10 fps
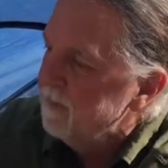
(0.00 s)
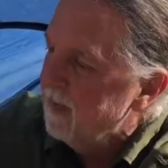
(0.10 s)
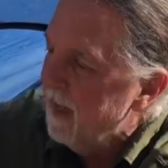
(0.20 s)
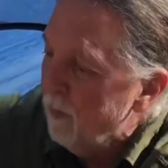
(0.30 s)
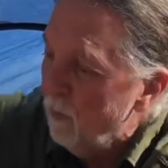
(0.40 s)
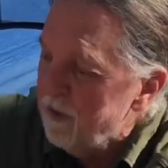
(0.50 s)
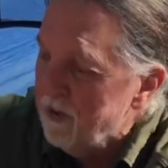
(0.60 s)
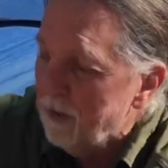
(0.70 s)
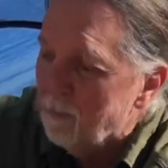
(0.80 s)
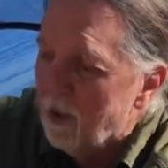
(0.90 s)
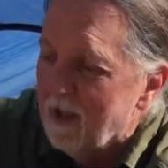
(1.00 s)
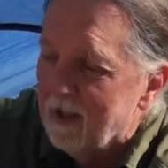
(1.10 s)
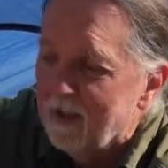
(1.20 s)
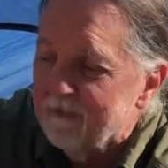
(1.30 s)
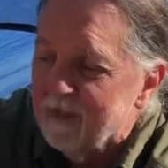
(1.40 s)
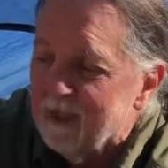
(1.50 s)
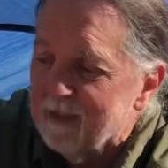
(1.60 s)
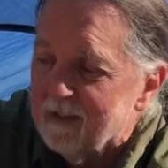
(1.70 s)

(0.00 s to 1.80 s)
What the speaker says: And with the umbrella, I've got